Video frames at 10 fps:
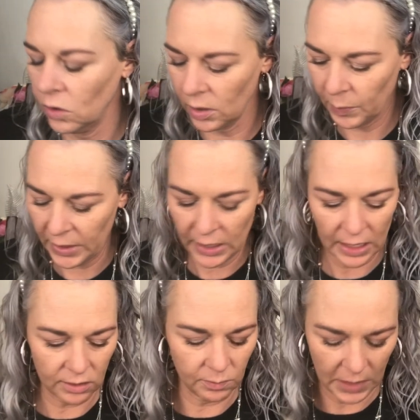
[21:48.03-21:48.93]
to beat
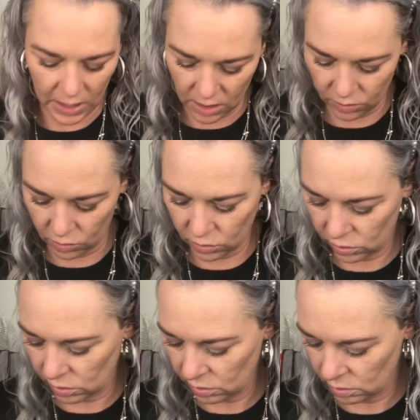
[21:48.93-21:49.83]
out my
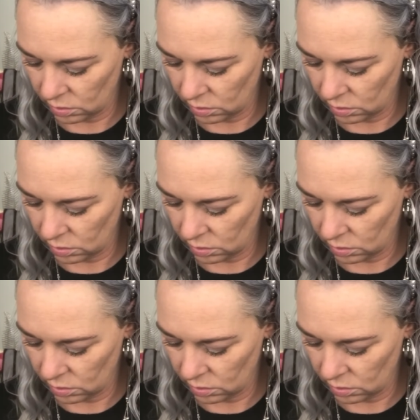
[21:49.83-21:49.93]
others